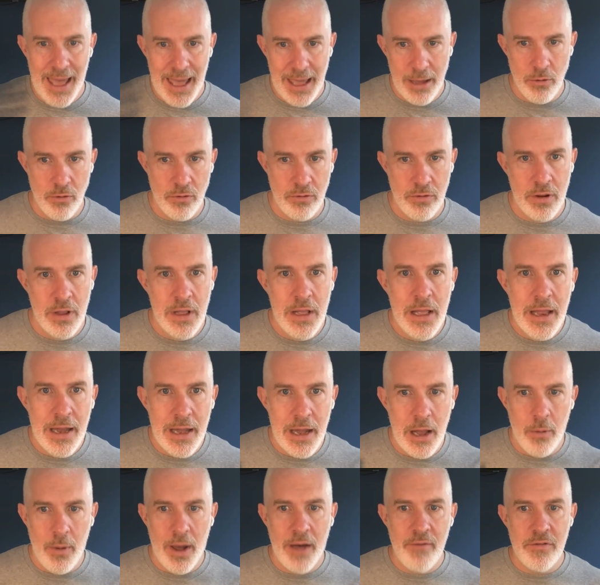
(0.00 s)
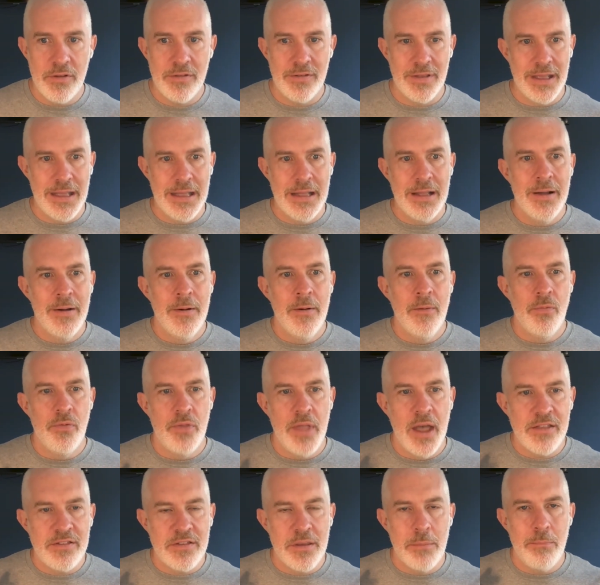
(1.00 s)
out. Now, obviously,
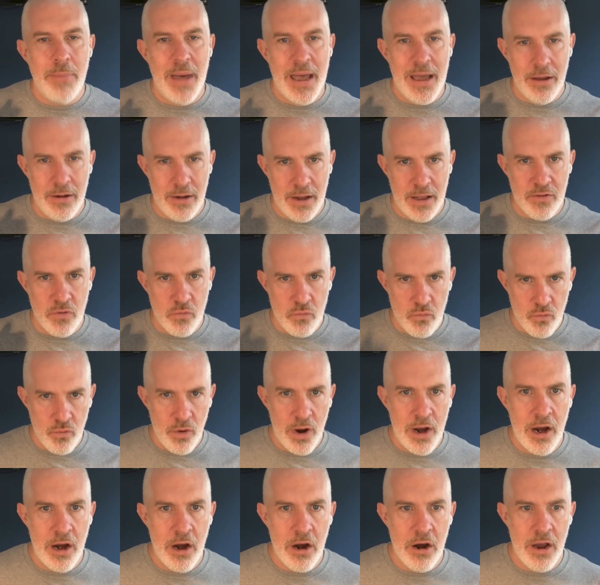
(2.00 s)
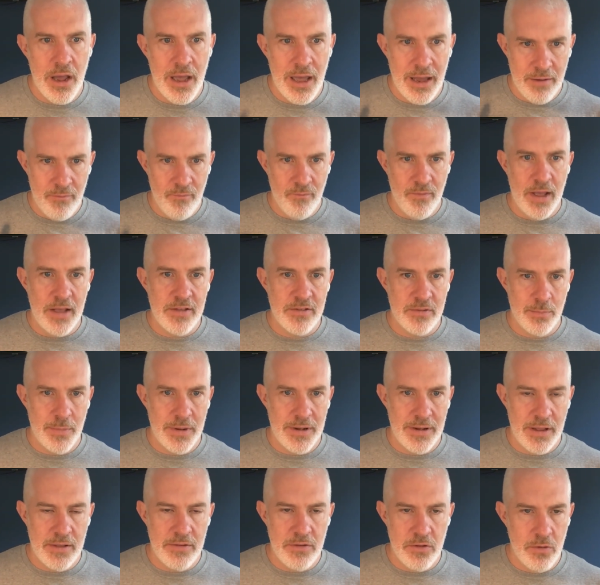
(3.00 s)
that's about as rare an
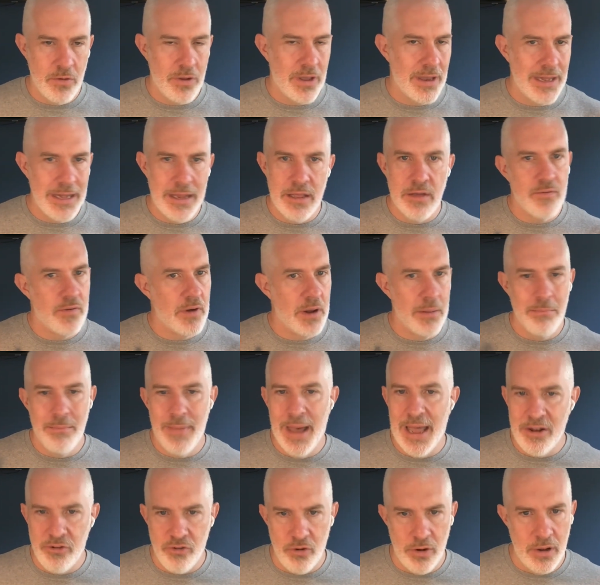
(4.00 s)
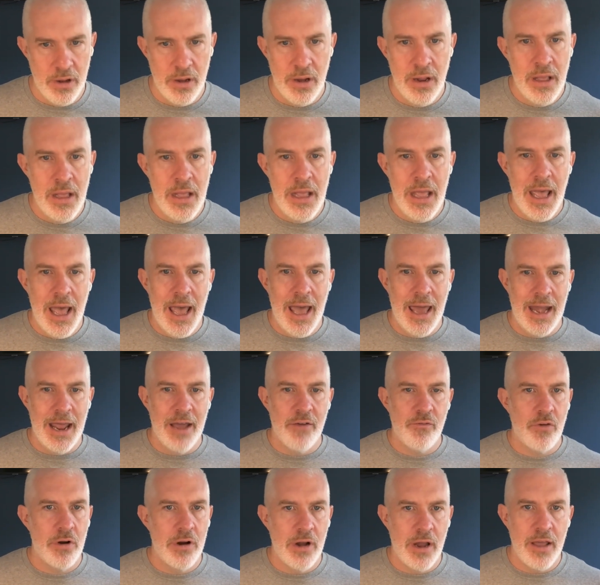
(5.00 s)
investment as you can even imagine. And
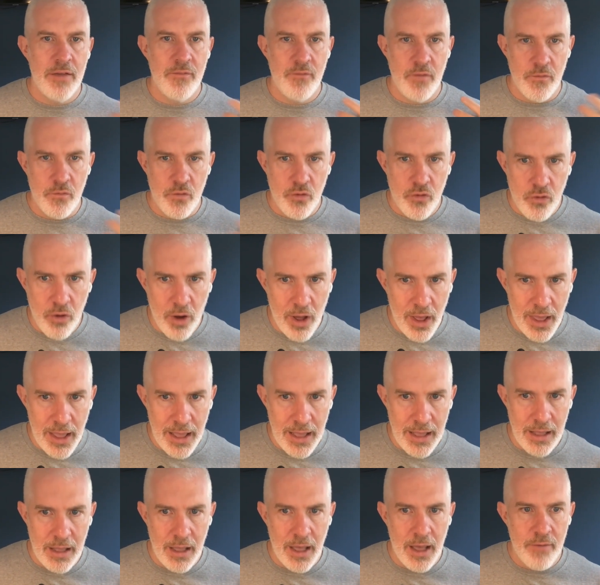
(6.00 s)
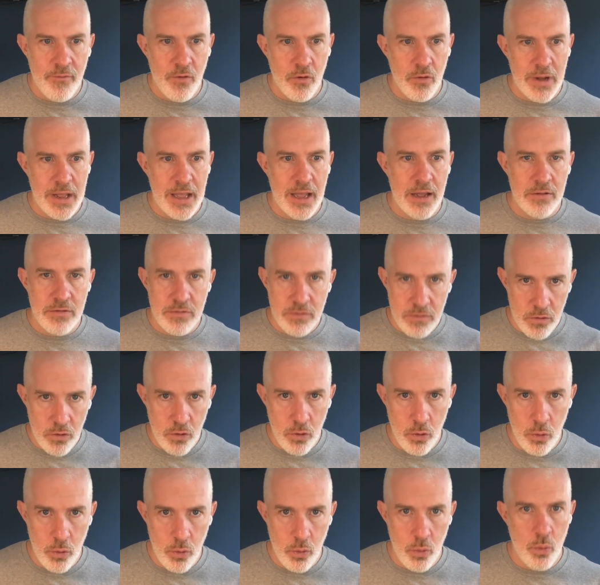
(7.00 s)
after a life of trying, I've only had
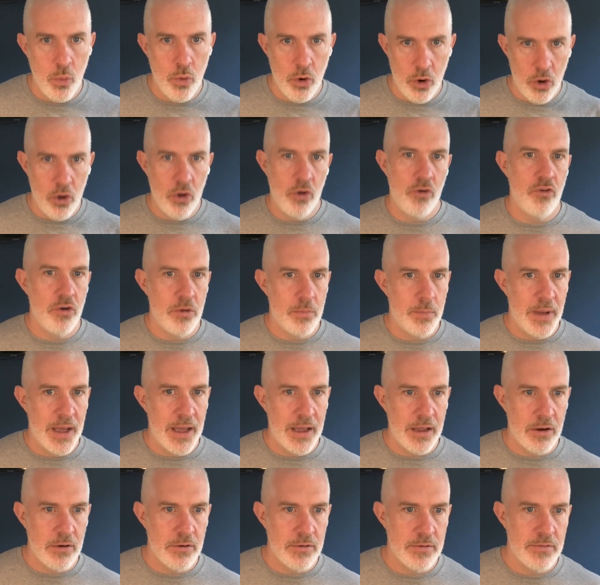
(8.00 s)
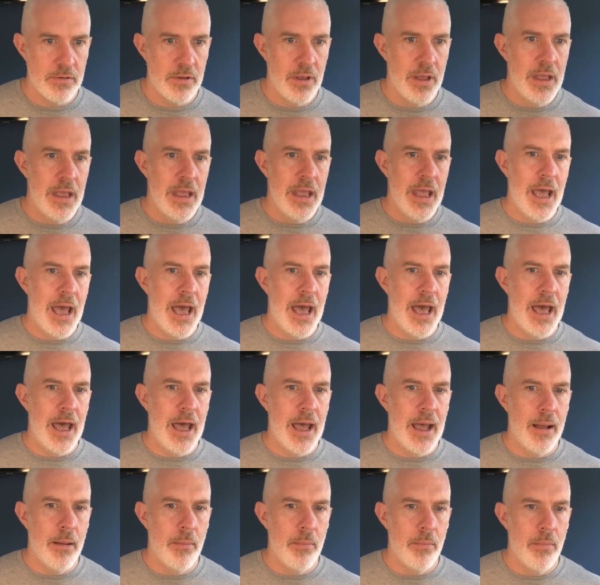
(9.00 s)
two 100 baggers.
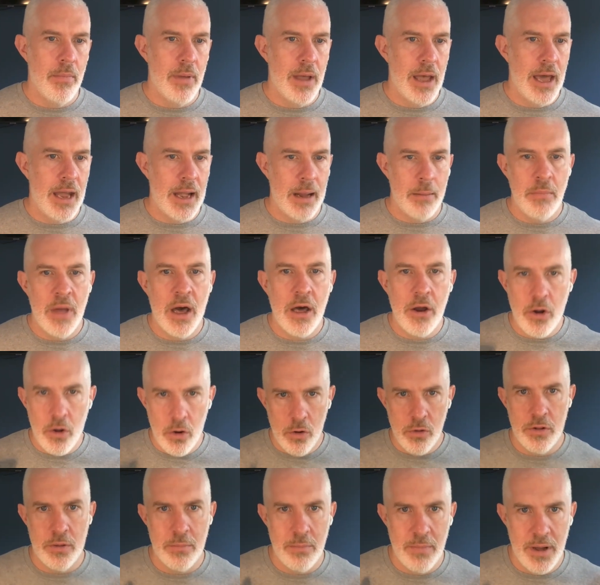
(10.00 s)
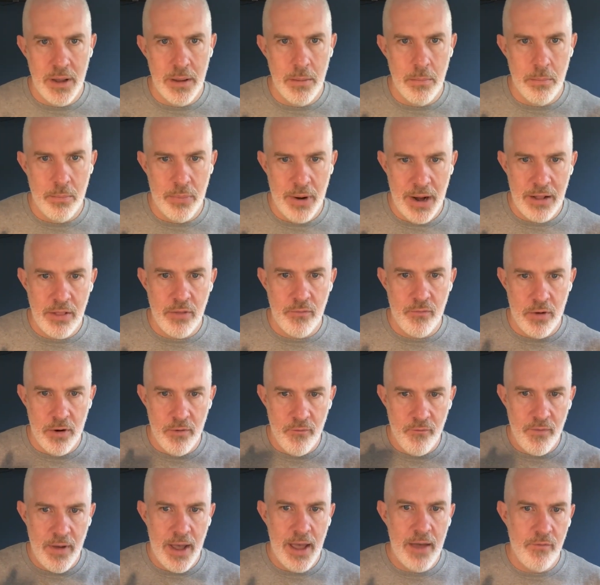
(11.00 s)
And I'm not holding my breath for a
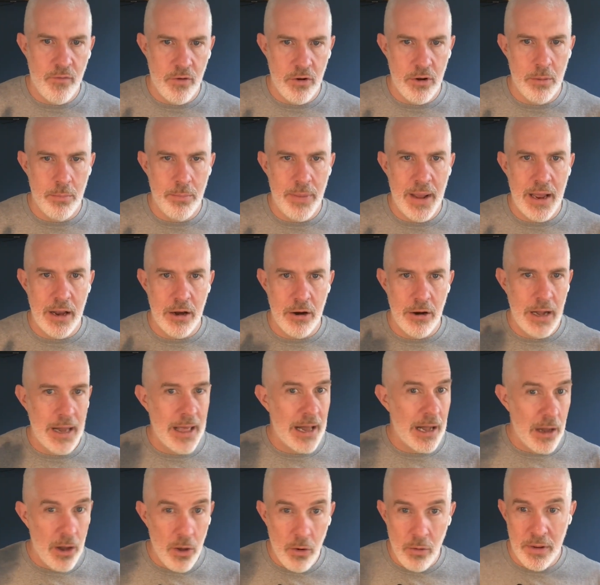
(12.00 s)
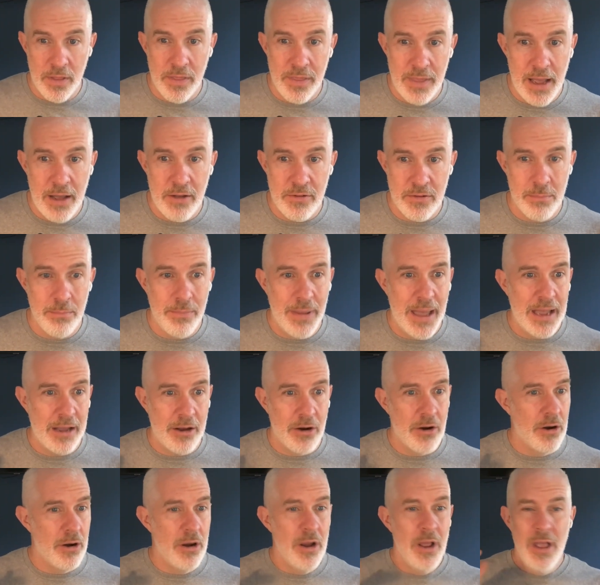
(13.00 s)
500 bagger, let alone a 1,000
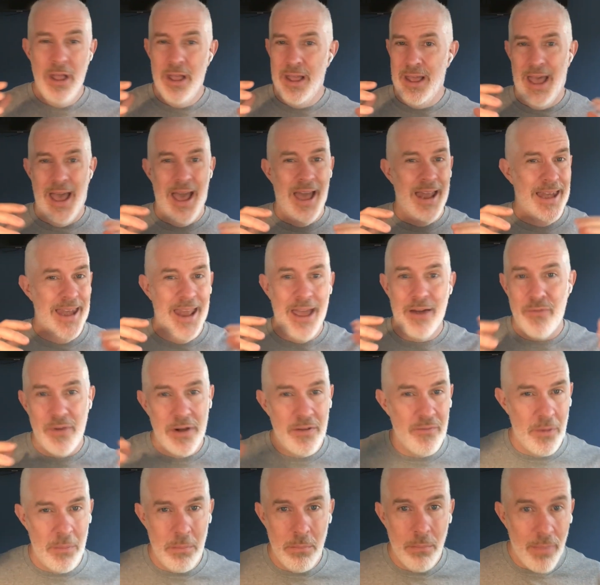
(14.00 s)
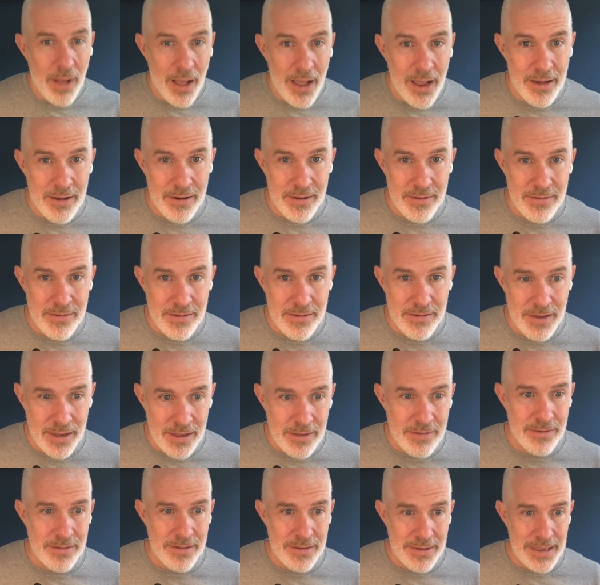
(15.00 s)
bagger, and never even mind a
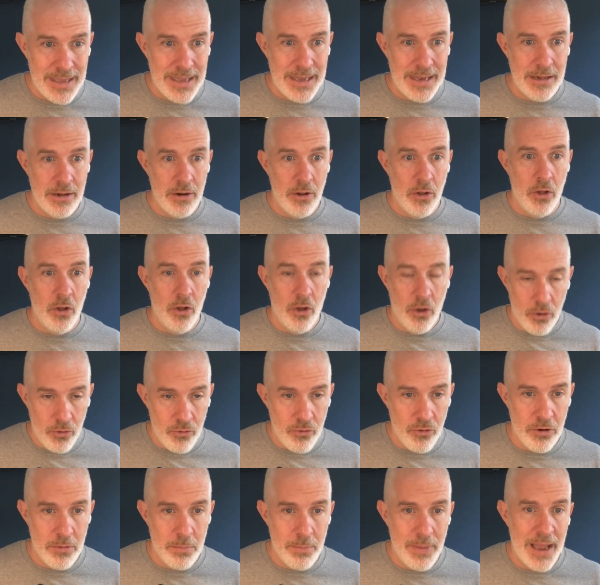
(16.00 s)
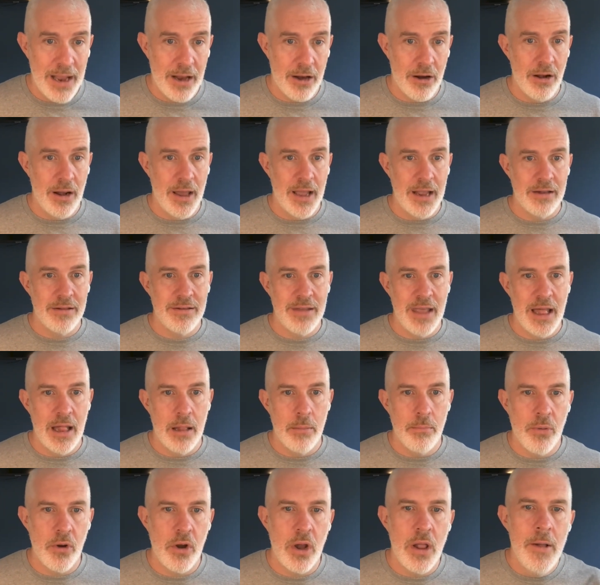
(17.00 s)
1,600 bagger like Dell.
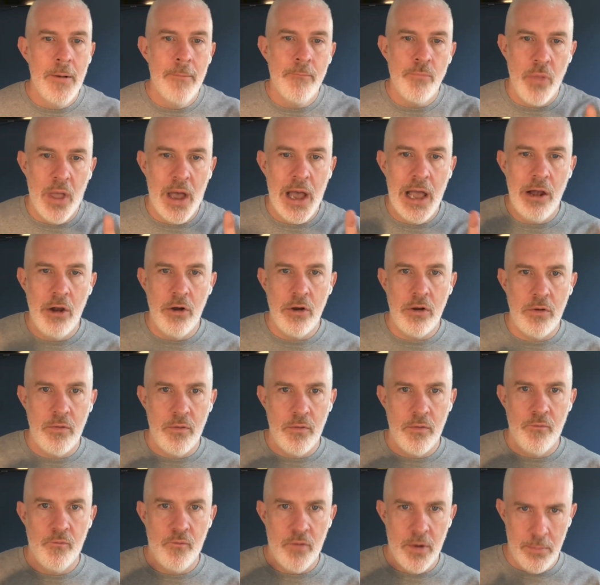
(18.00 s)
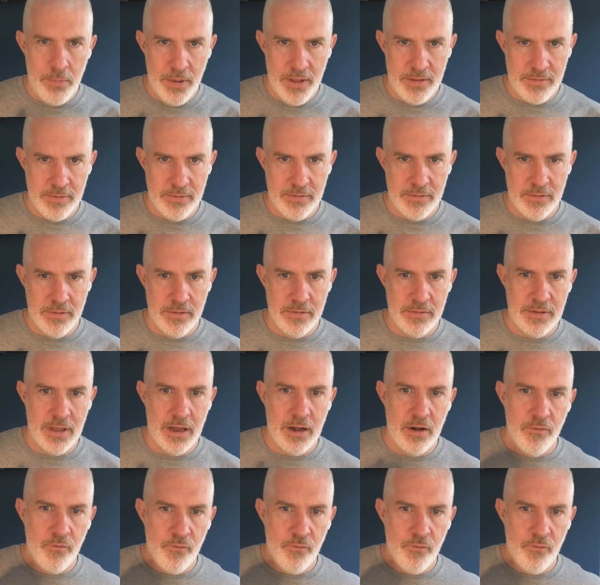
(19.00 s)
But I look for businesses that are